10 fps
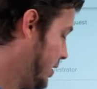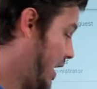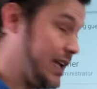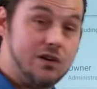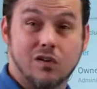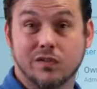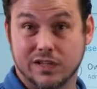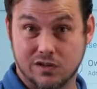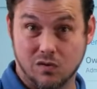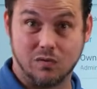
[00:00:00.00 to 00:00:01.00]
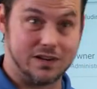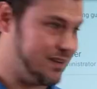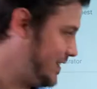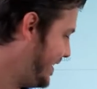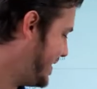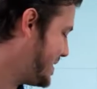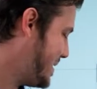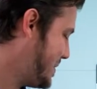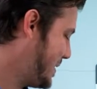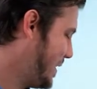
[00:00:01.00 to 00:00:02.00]
I currently don't want to delete this
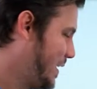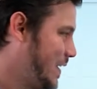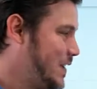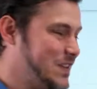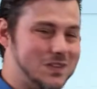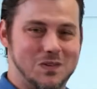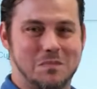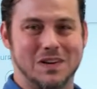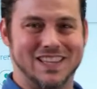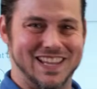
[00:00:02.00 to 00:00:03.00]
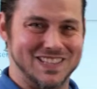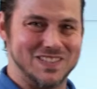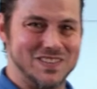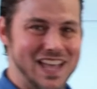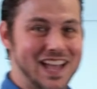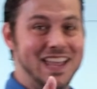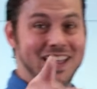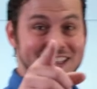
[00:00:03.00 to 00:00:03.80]
user, so I'm going to cancel that.